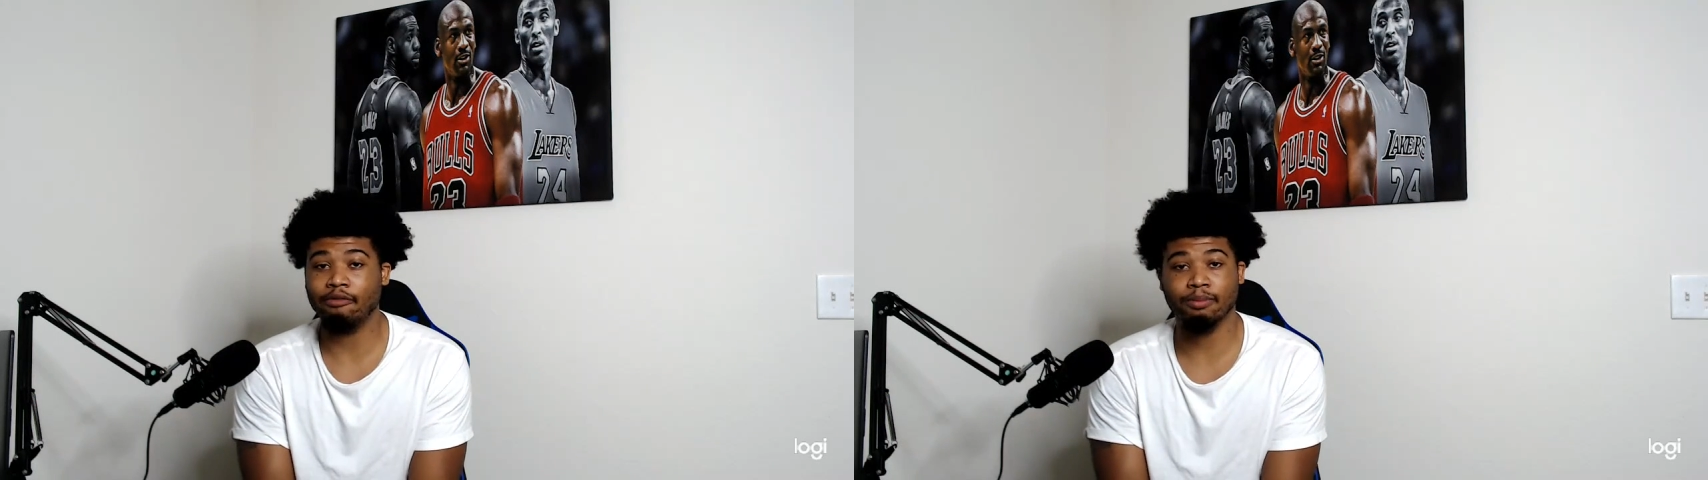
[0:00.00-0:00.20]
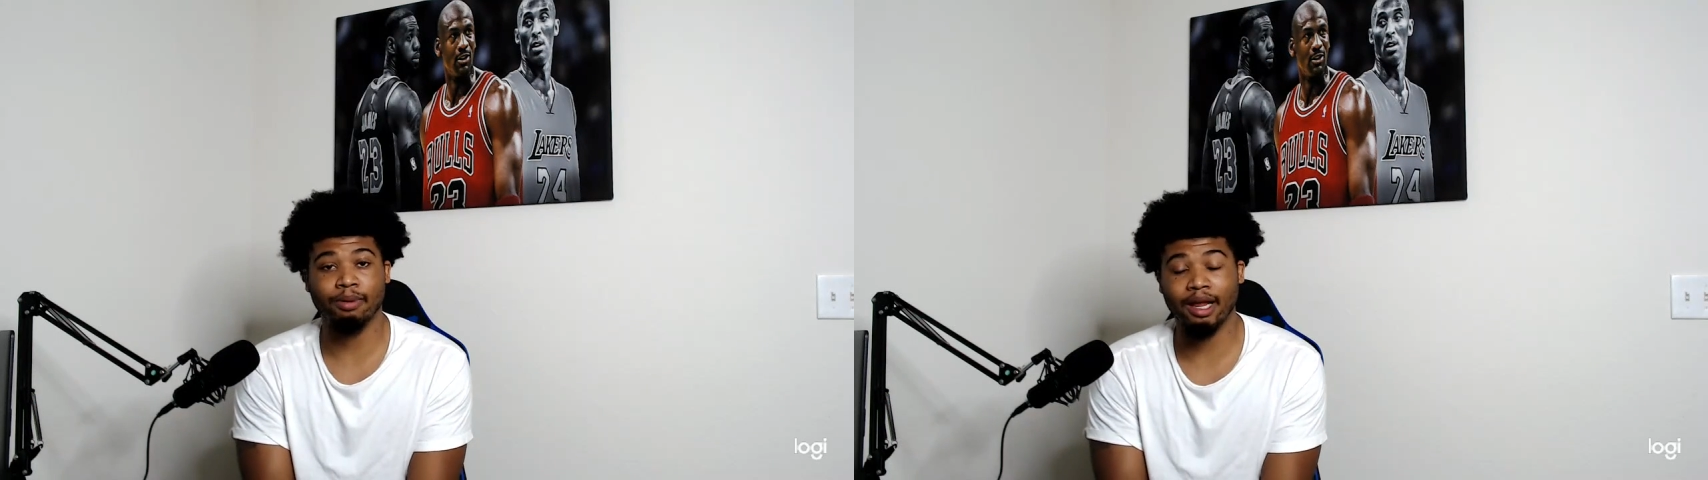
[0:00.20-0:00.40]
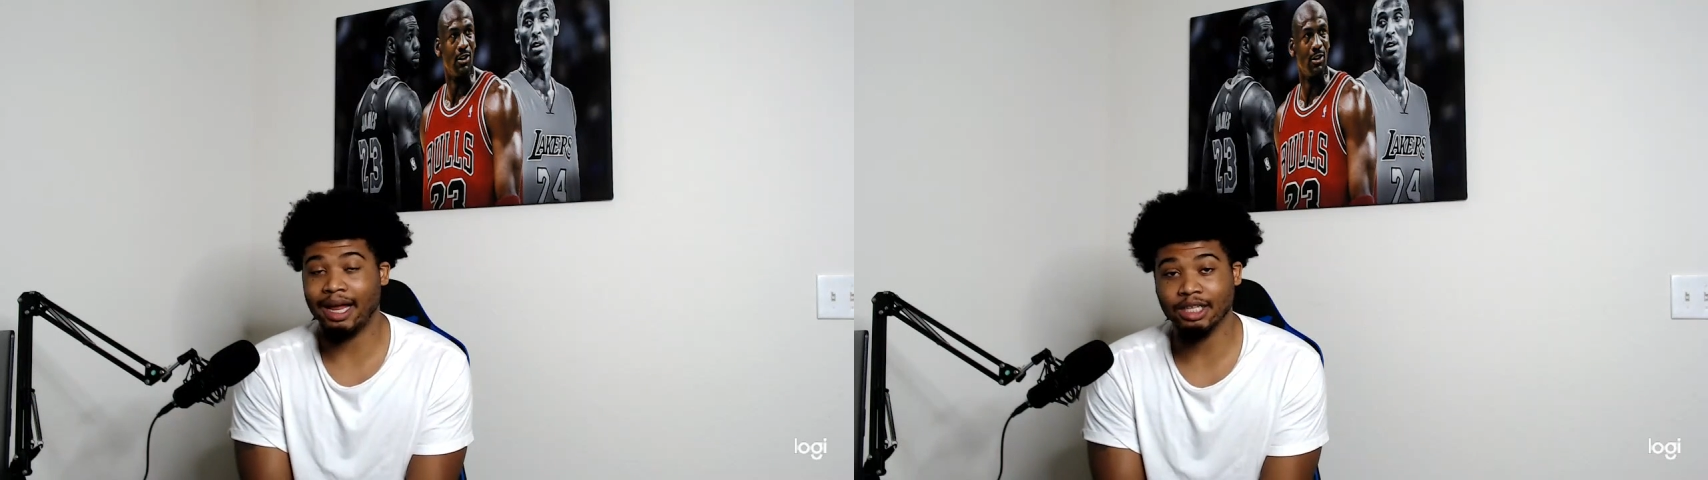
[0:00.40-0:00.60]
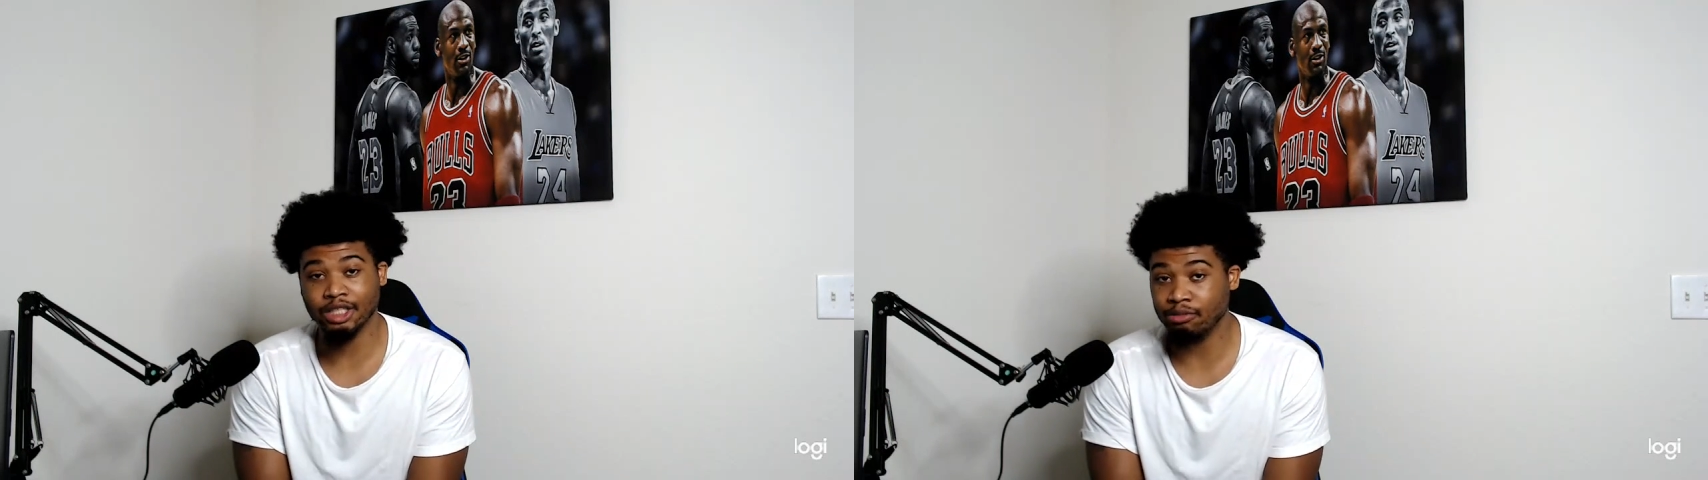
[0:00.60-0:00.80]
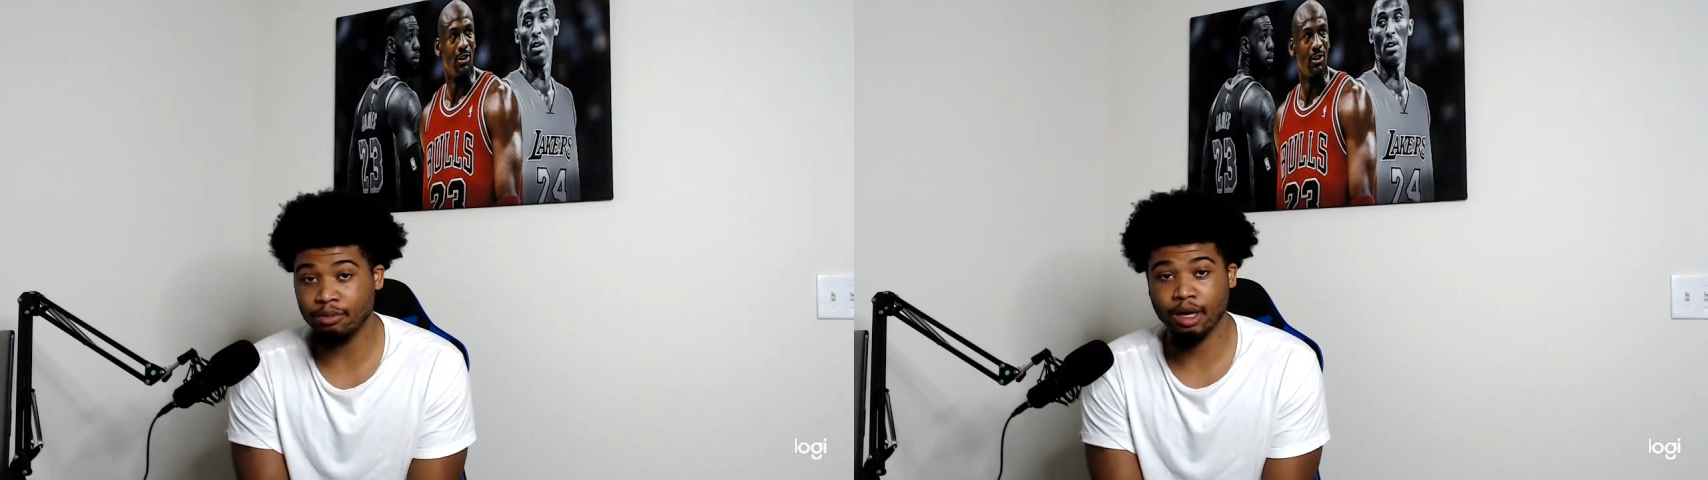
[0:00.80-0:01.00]
to play like
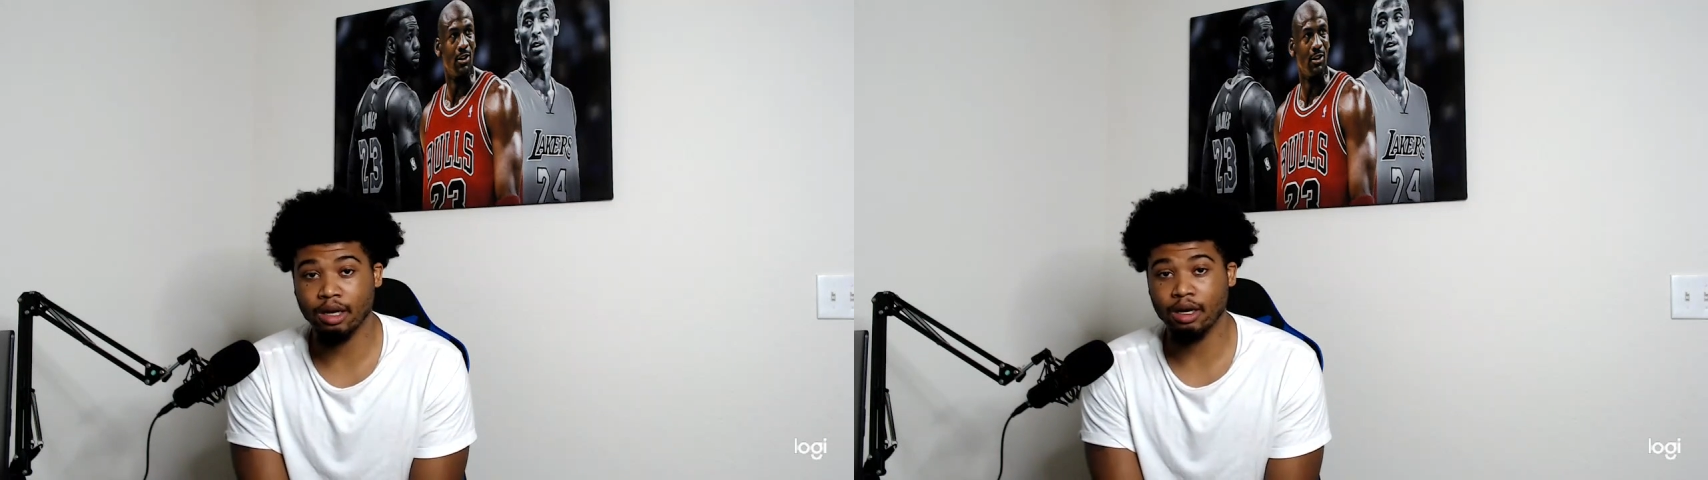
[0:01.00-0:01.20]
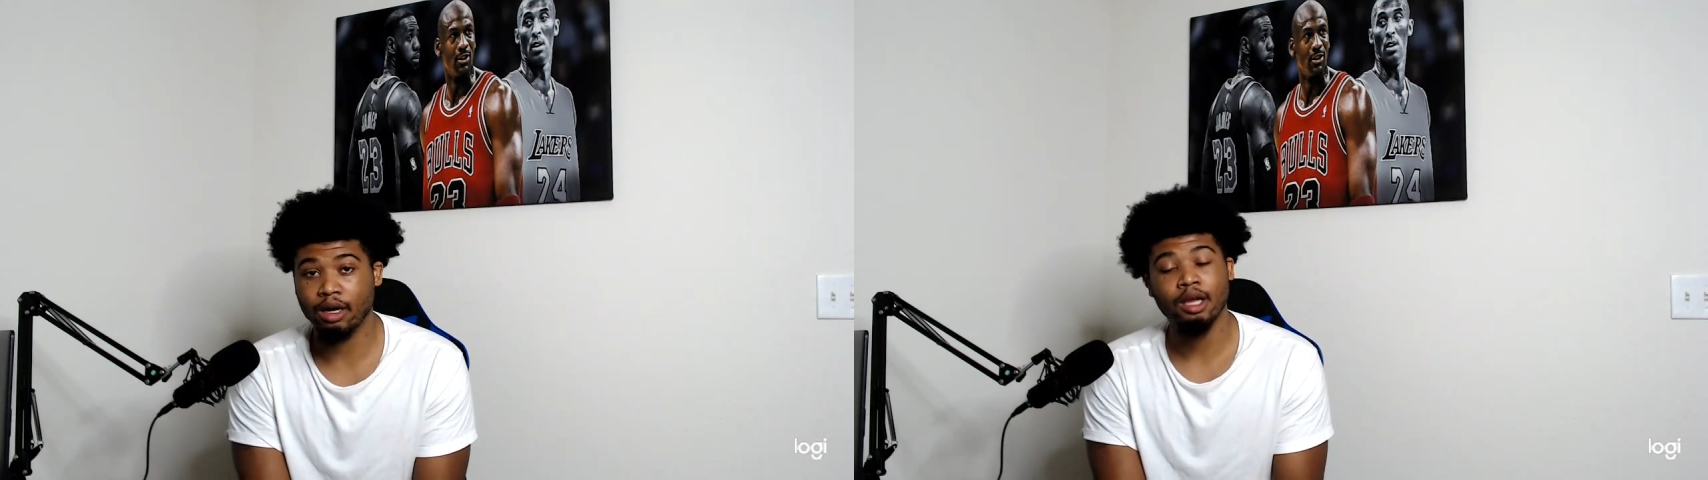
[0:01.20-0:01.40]
Jimmy Butler.